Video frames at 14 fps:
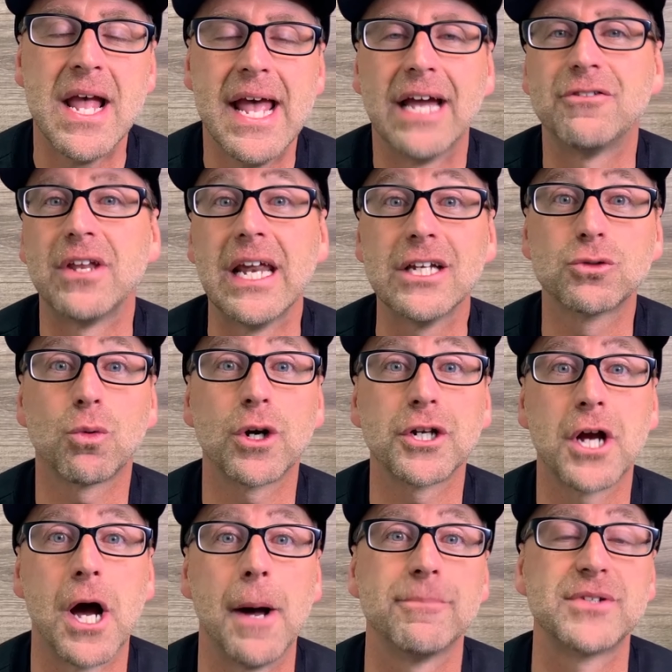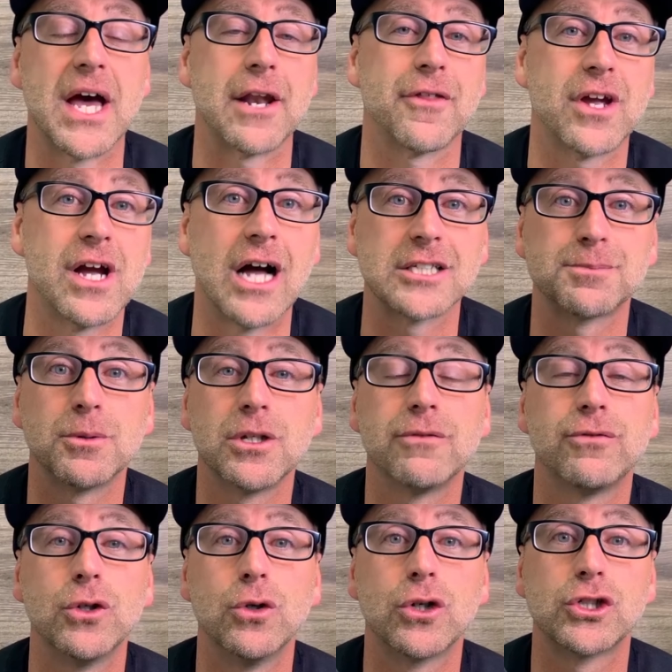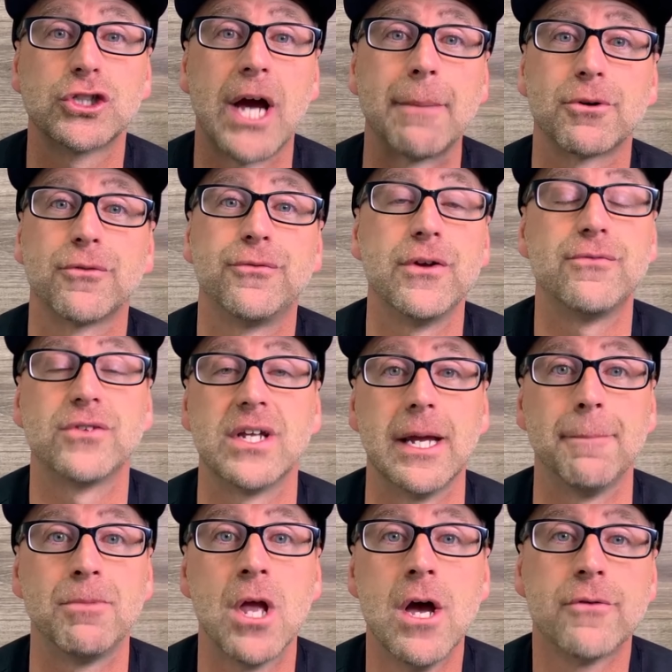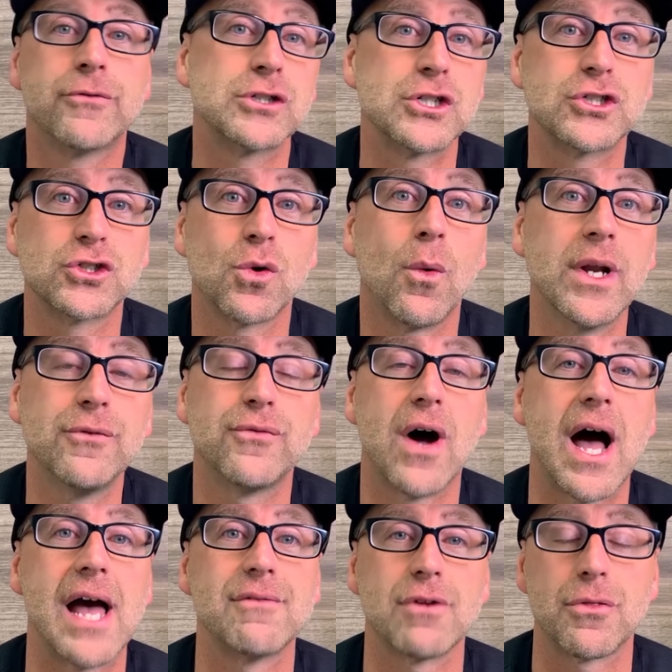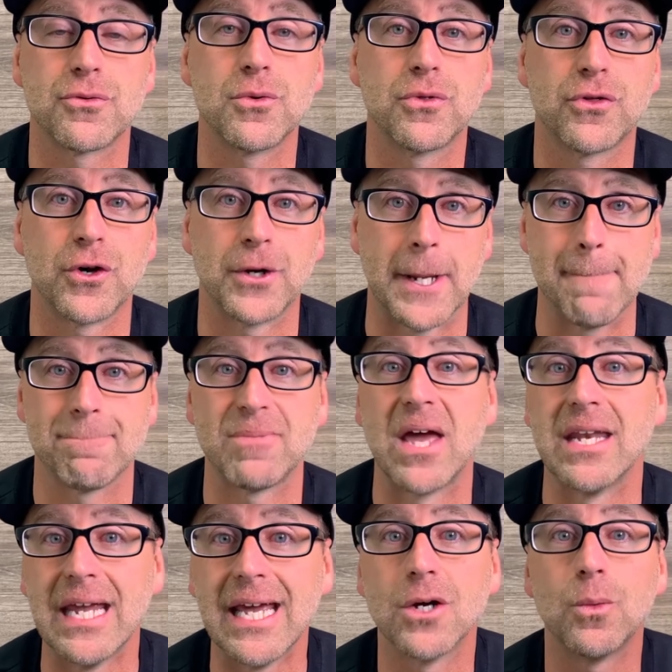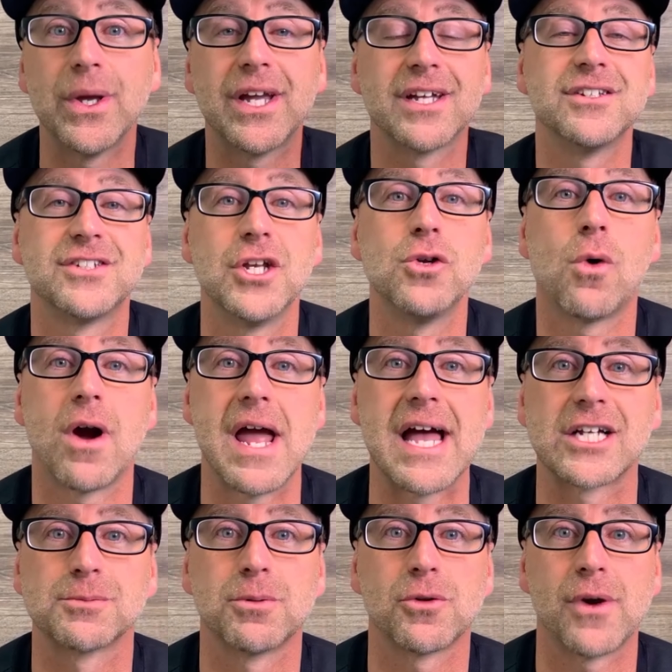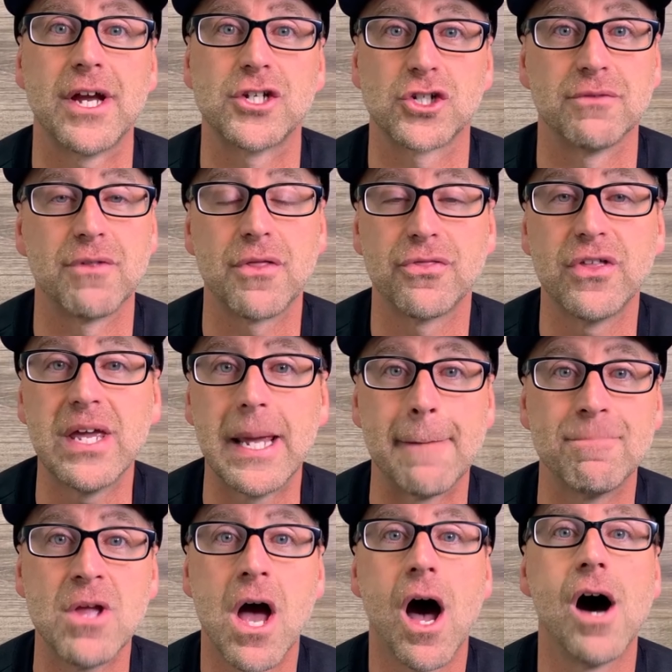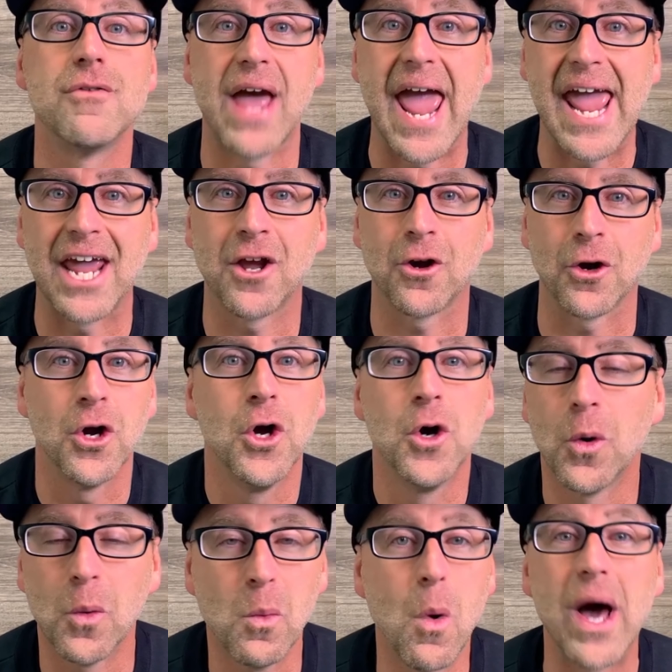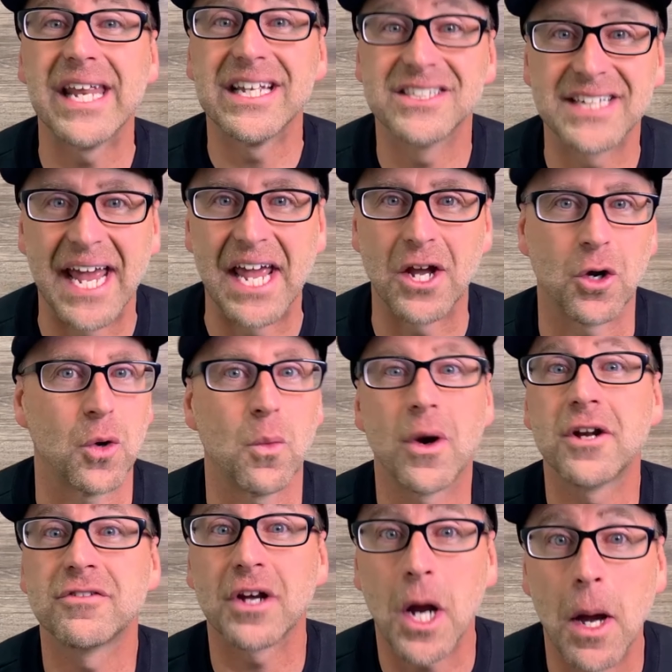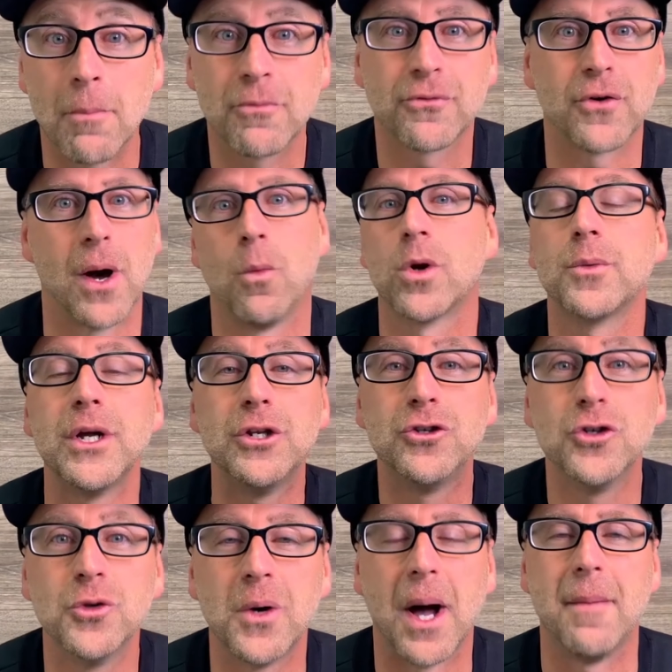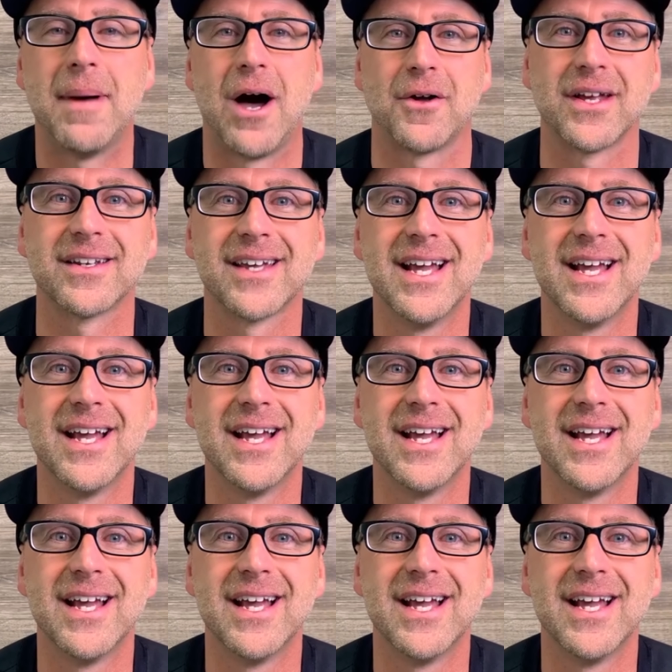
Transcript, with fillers: And today's word comes out of the Gospel of Luke, chapter 15, verses 25 through 30. And in it, we continue our exploration of the theme of anger. What is anger? Where does it come from? What do we do about it?